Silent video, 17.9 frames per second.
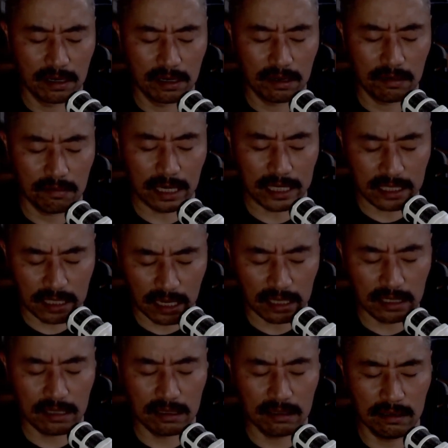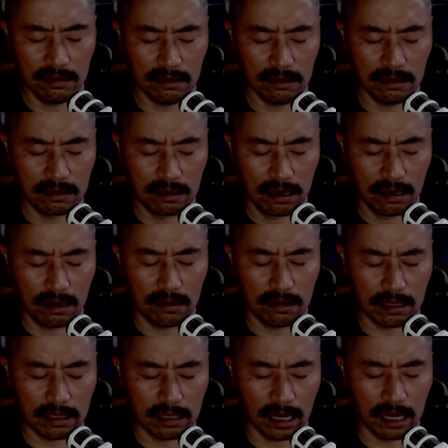by Satan
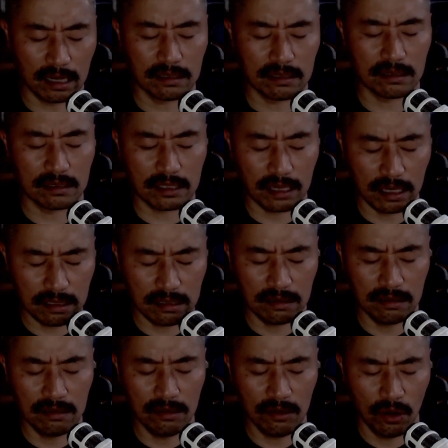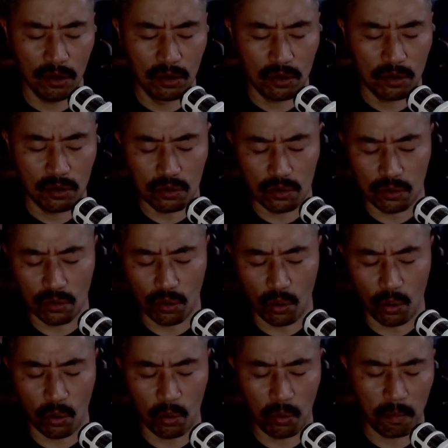neither Satan
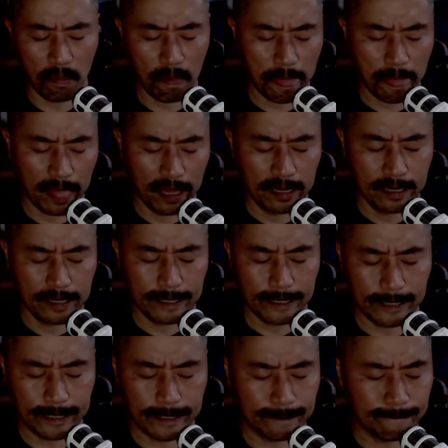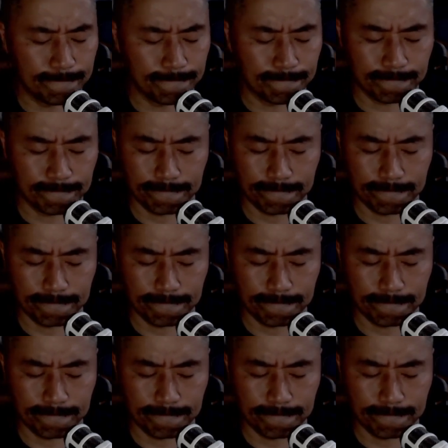nor um,